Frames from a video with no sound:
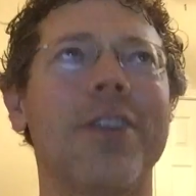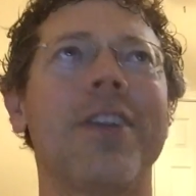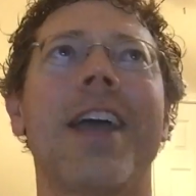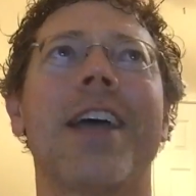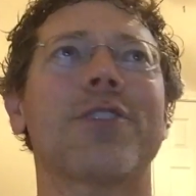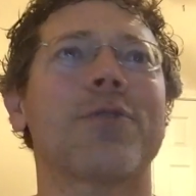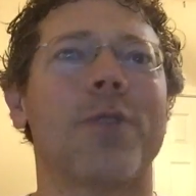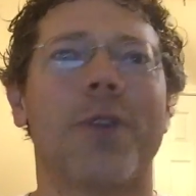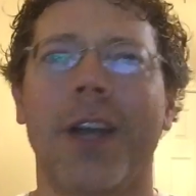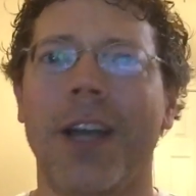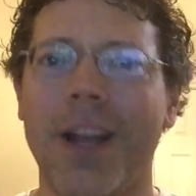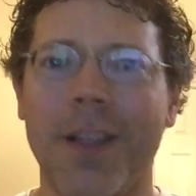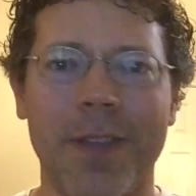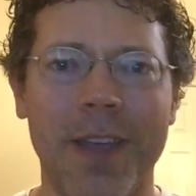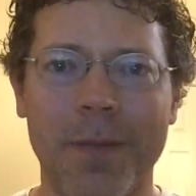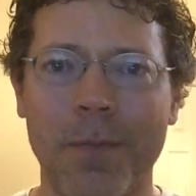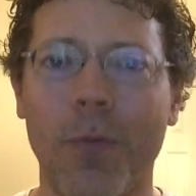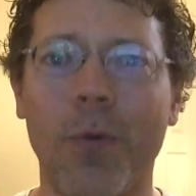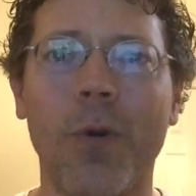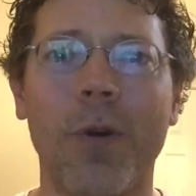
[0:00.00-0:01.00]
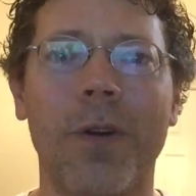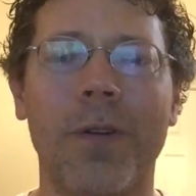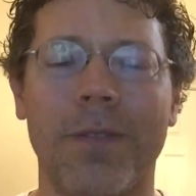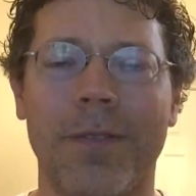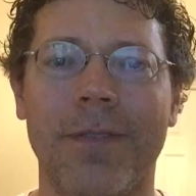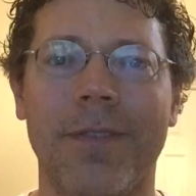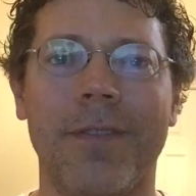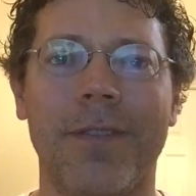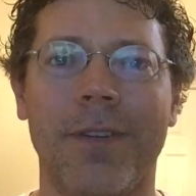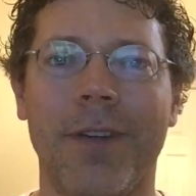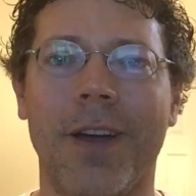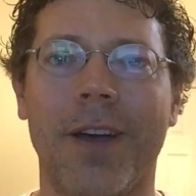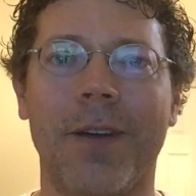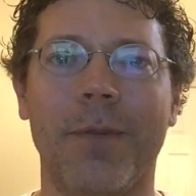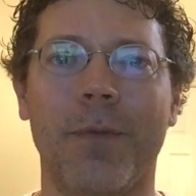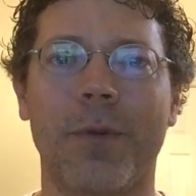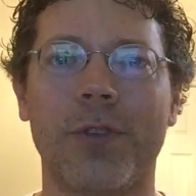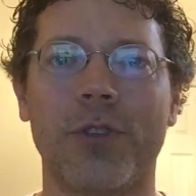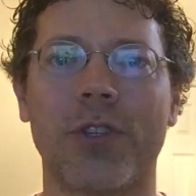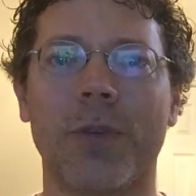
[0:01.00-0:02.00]
ask for anything more
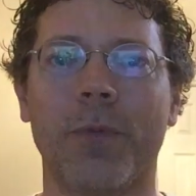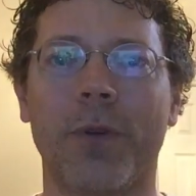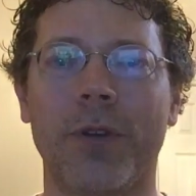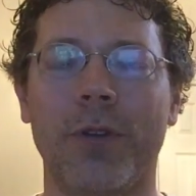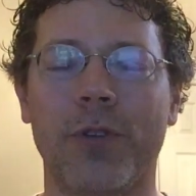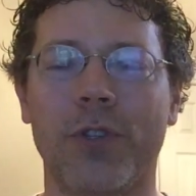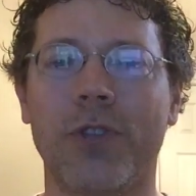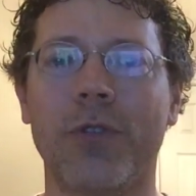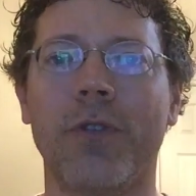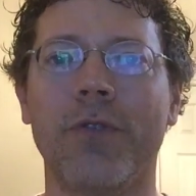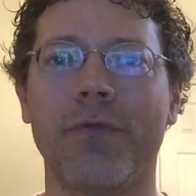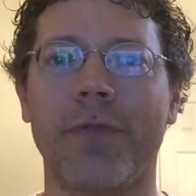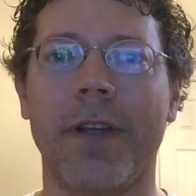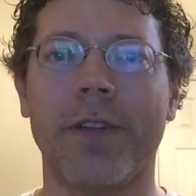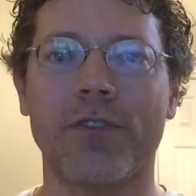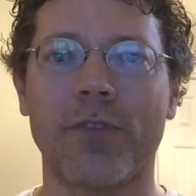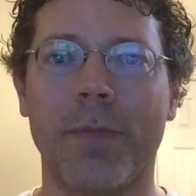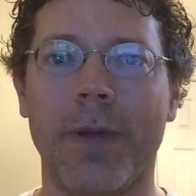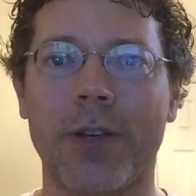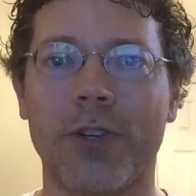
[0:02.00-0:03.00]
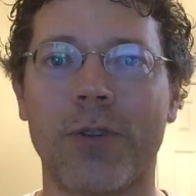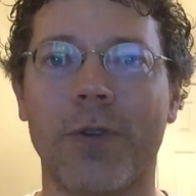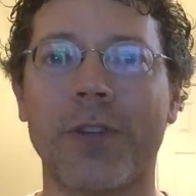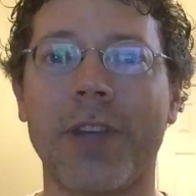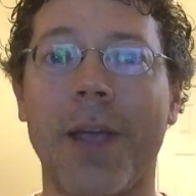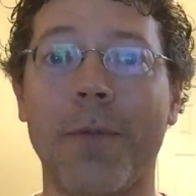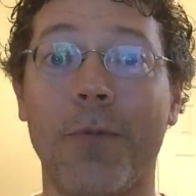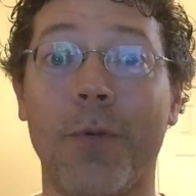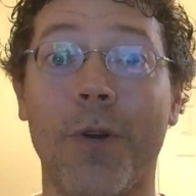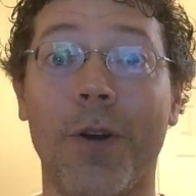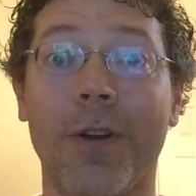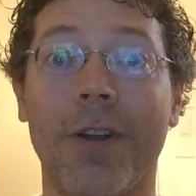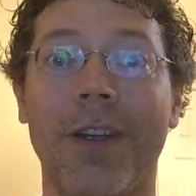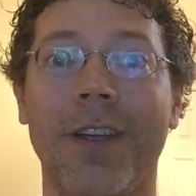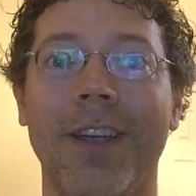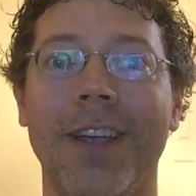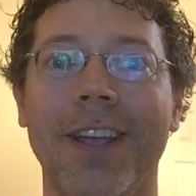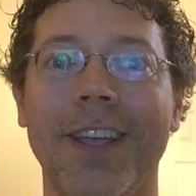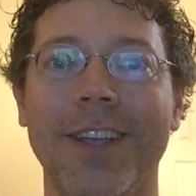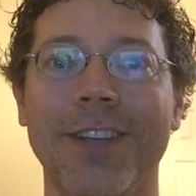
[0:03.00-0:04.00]
with someone who's doing transformational type work.
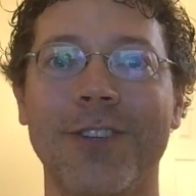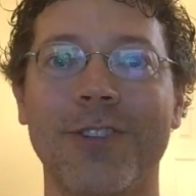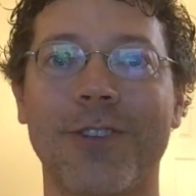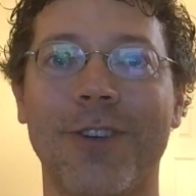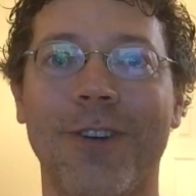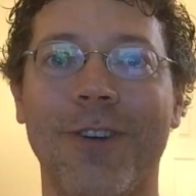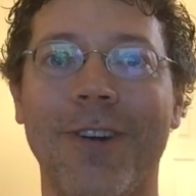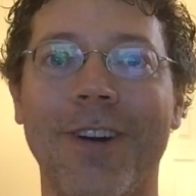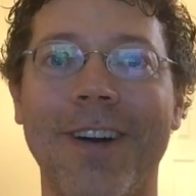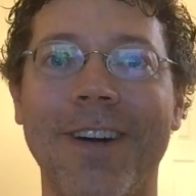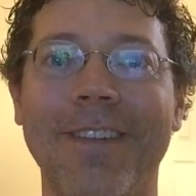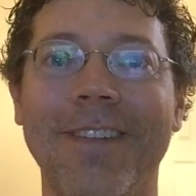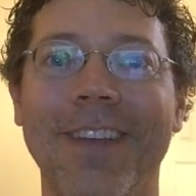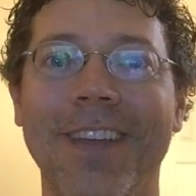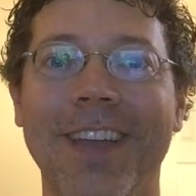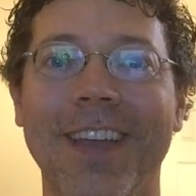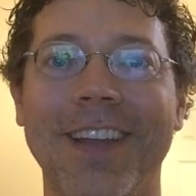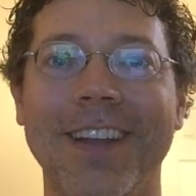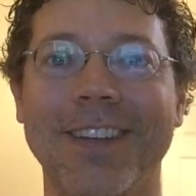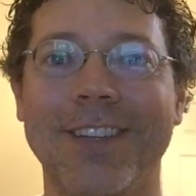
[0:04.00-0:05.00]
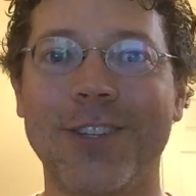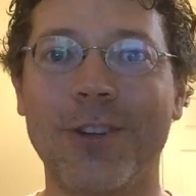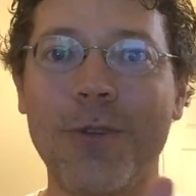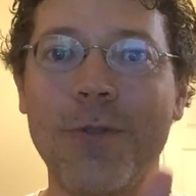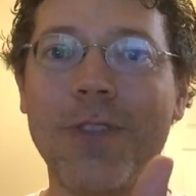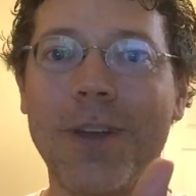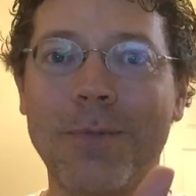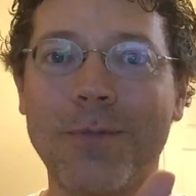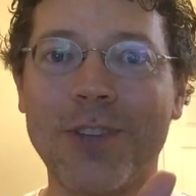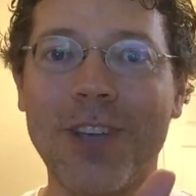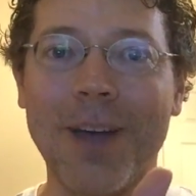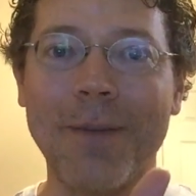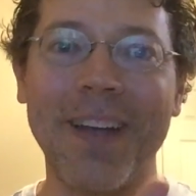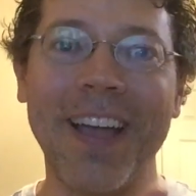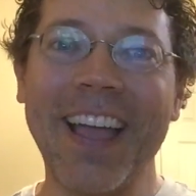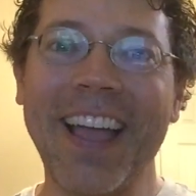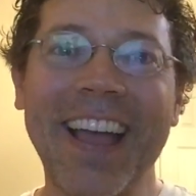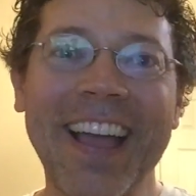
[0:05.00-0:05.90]
So 2 thumbs up.